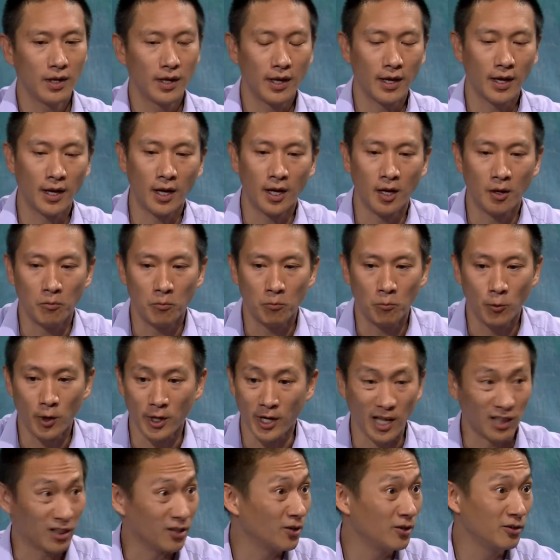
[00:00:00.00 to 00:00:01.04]
Um, what
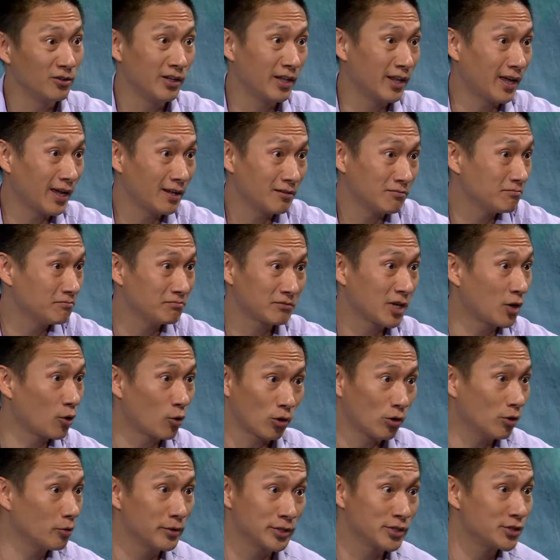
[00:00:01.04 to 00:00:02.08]
I learned so, that
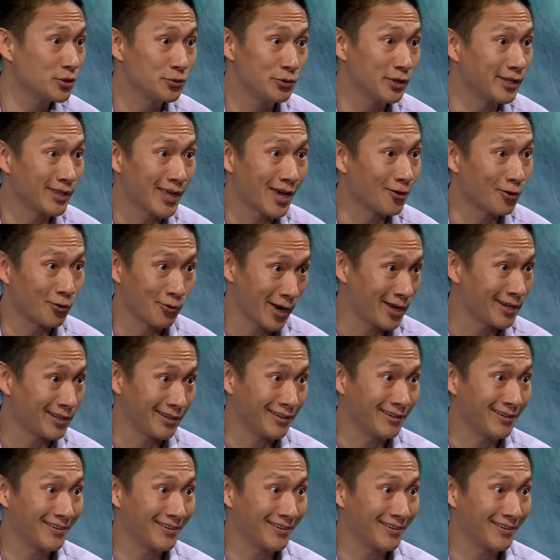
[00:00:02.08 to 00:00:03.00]
CORO yes. was doing that already,